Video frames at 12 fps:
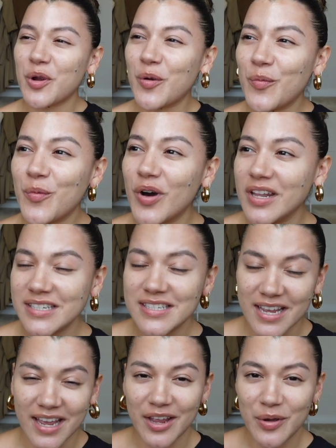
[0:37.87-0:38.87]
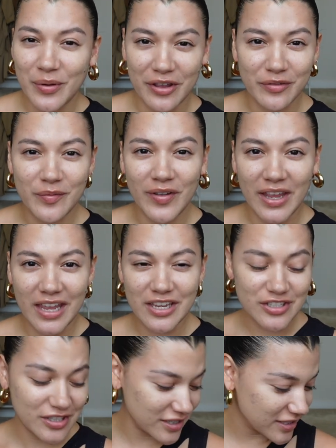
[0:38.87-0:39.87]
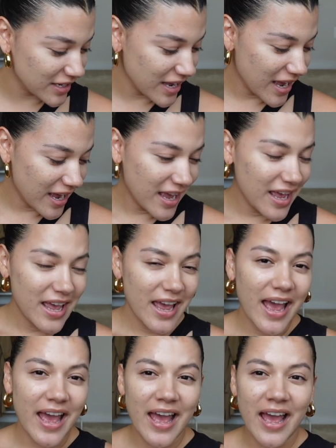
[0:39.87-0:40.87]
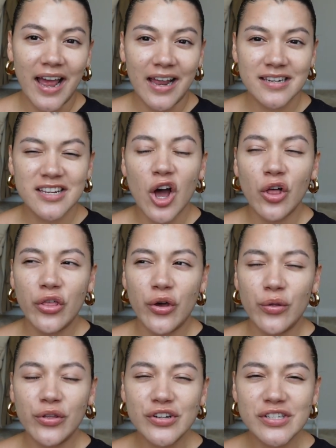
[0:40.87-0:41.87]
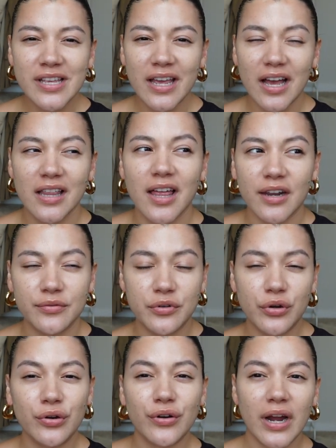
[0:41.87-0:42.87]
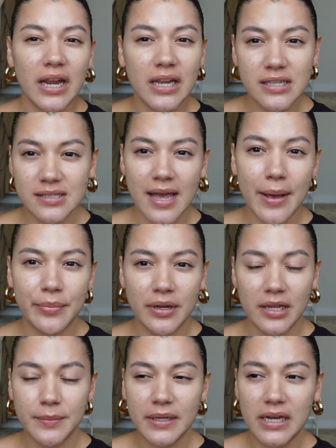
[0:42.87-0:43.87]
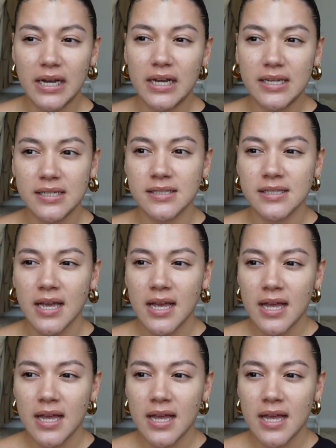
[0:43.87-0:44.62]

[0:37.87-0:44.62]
are one day away from vacation and although there's like a lot of craze happening because